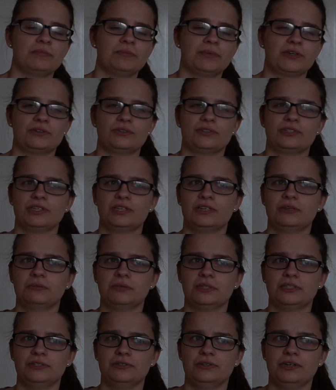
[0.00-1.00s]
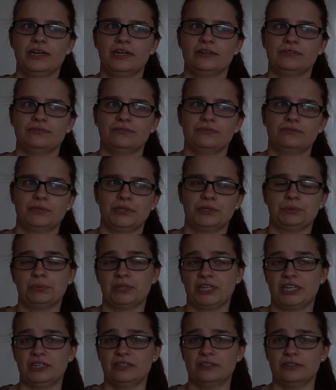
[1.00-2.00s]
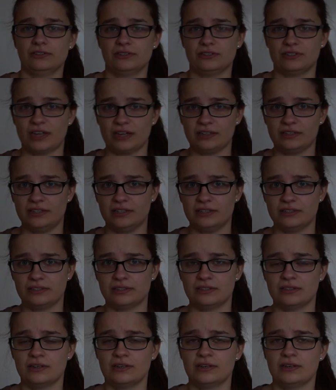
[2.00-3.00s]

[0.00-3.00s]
because here when you begin your studies